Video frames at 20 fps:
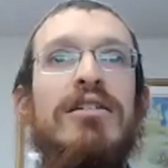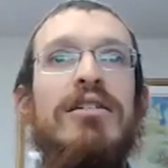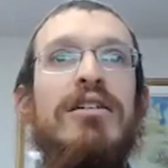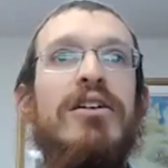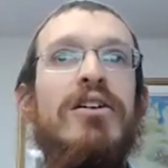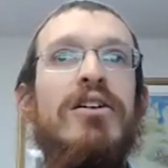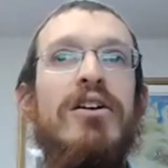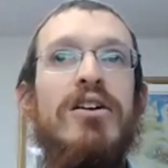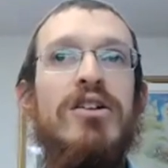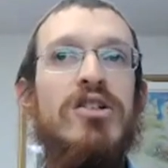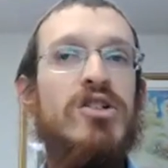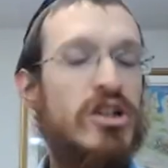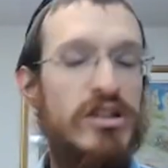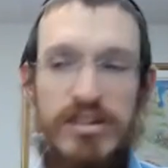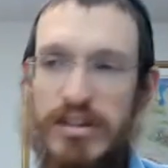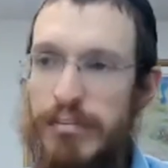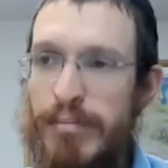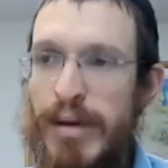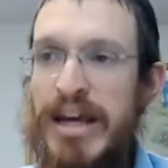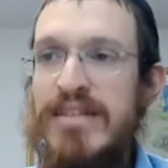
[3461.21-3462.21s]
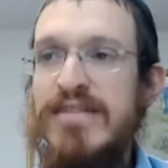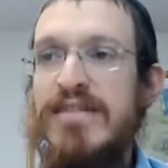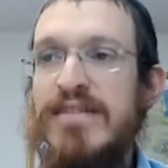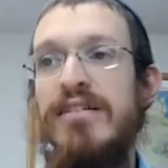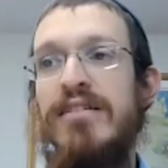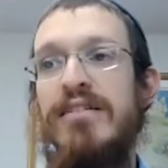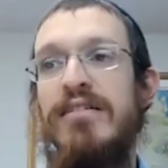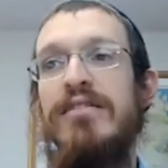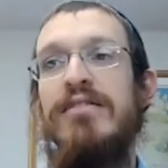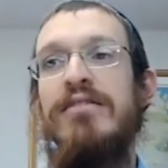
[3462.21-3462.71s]
is just
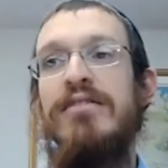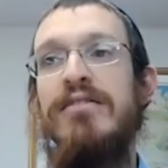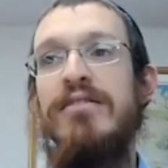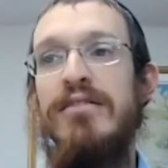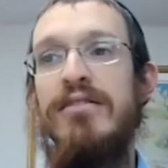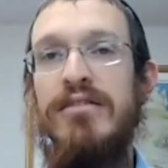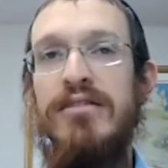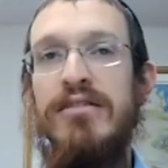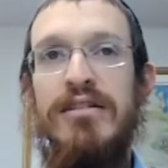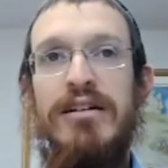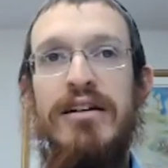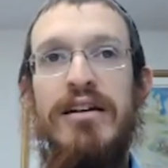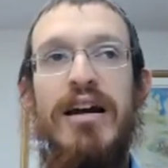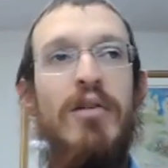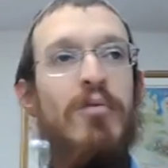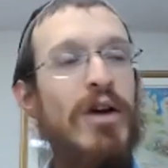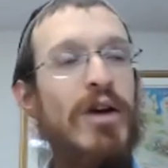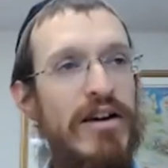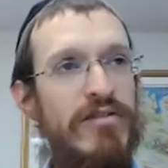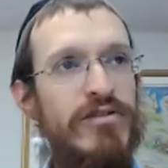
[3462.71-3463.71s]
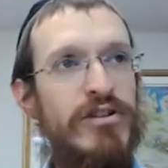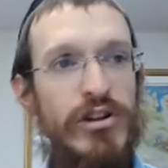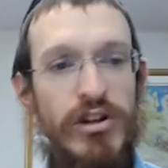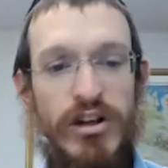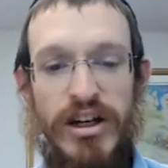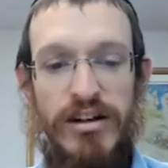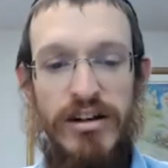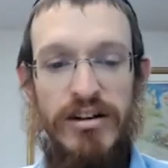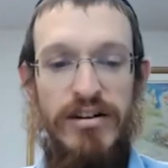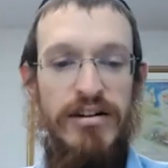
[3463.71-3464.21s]
amazing. And we have to
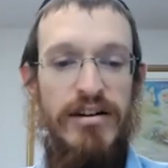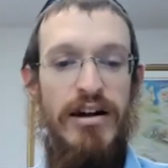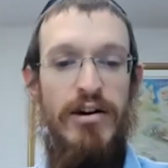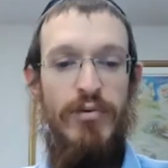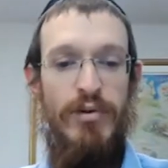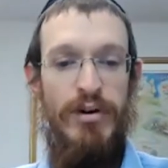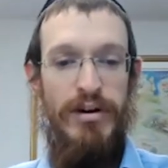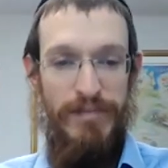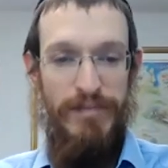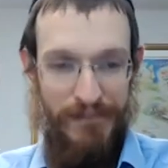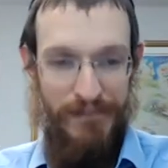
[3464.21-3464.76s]
look at it in that way.